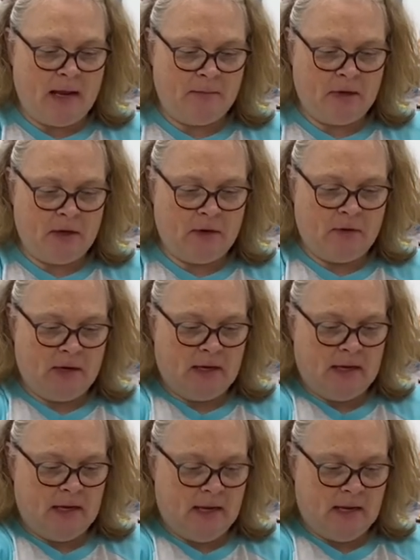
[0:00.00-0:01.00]
I'm gonna go
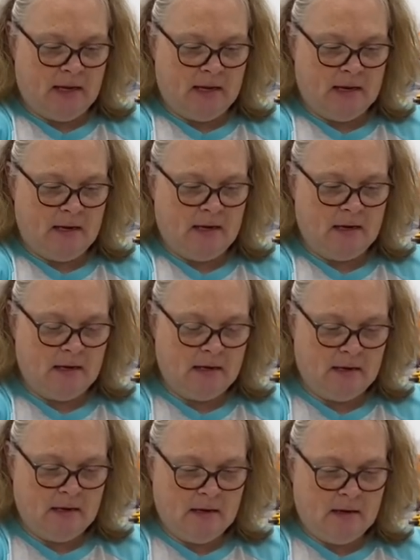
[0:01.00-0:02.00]
ahead and
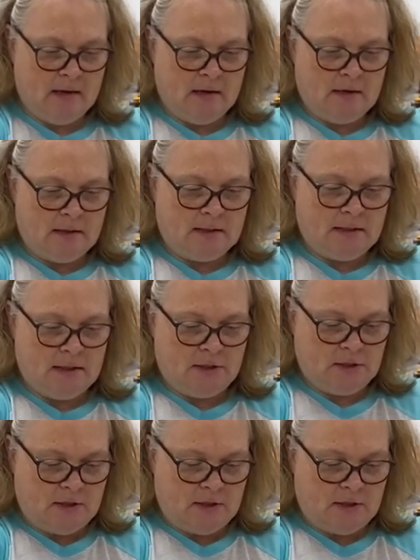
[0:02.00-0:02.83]
stitch